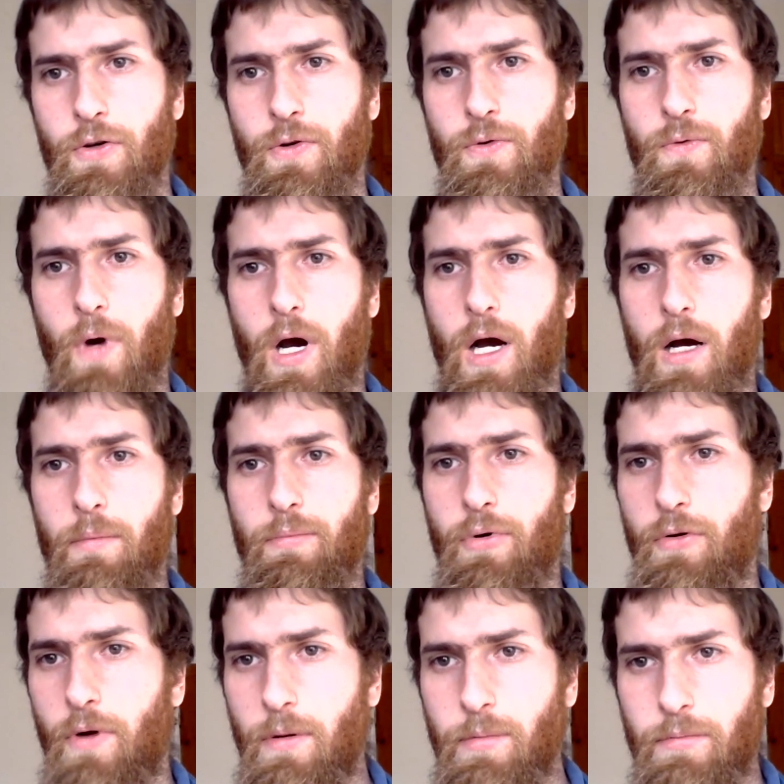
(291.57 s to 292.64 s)
who are
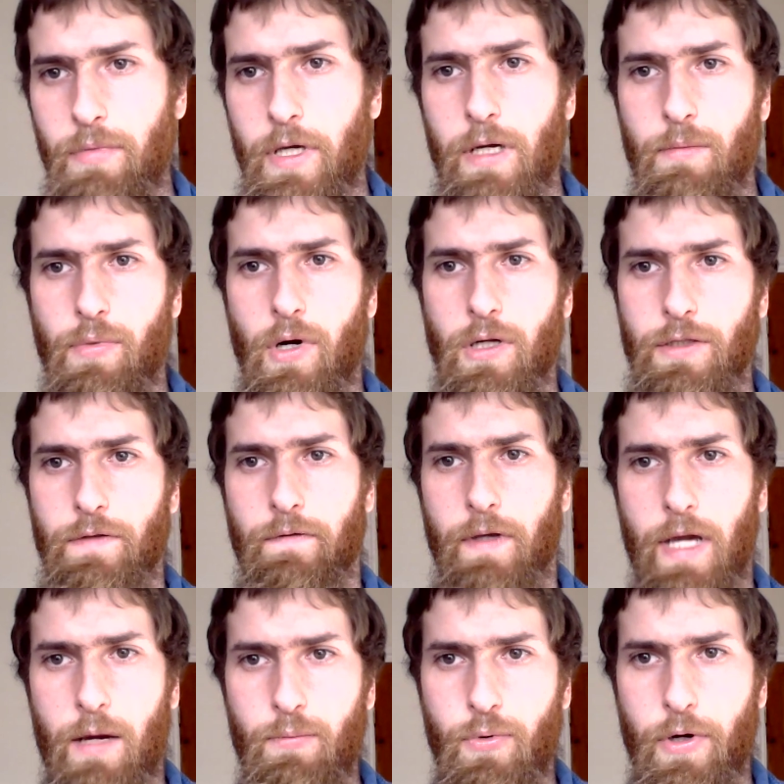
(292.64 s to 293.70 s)
probably a branch of the
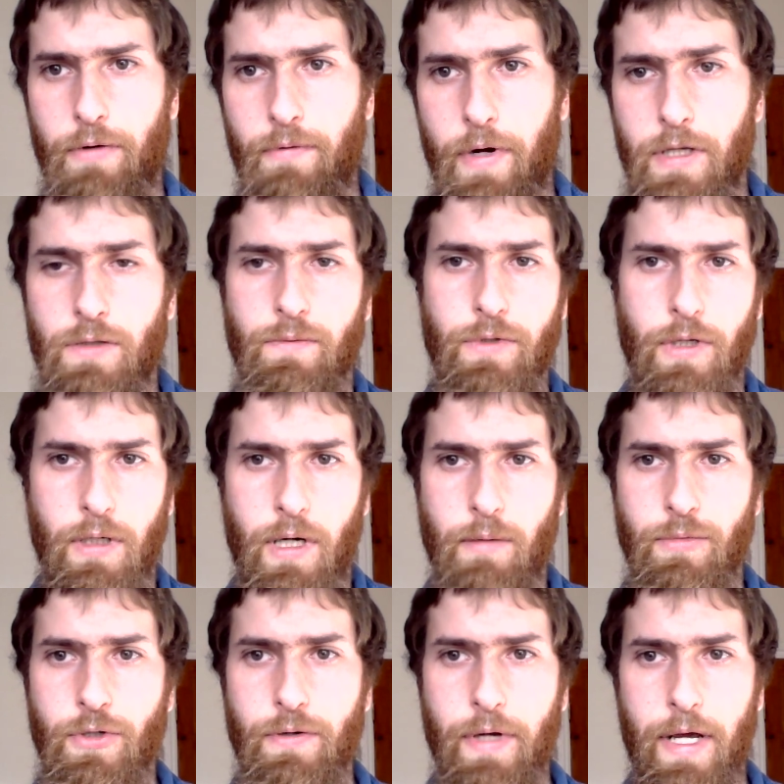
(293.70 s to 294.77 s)
Capoid race, which I'll come
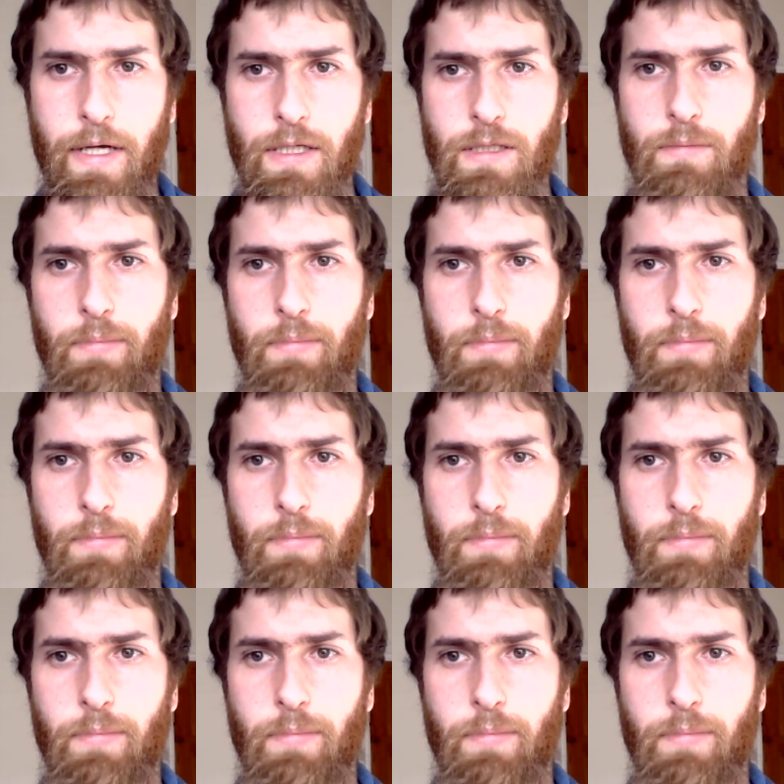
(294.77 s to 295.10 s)
to next,